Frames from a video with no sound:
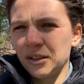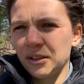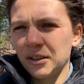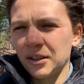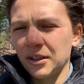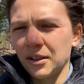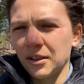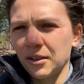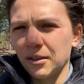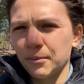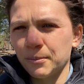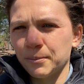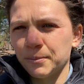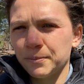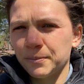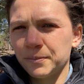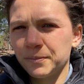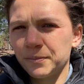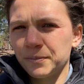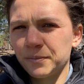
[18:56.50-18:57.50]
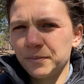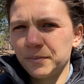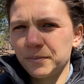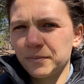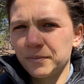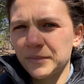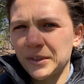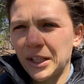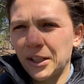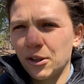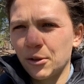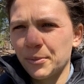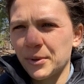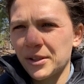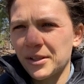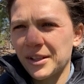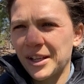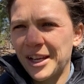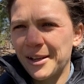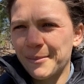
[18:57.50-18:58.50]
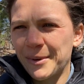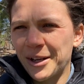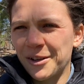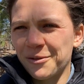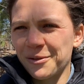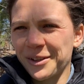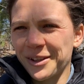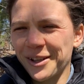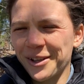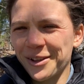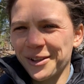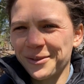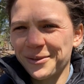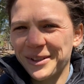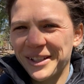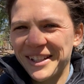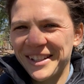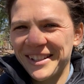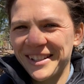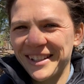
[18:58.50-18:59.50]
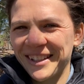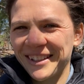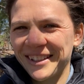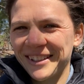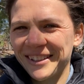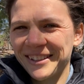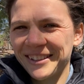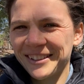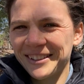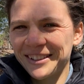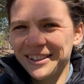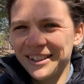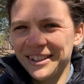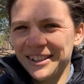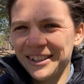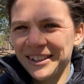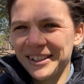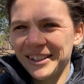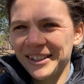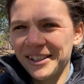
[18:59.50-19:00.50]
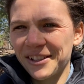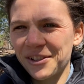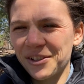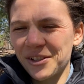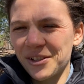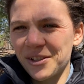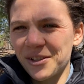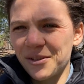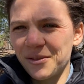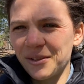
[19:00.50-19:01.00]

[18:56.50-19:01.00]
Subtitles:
I hope this came out with all the wind. It was just too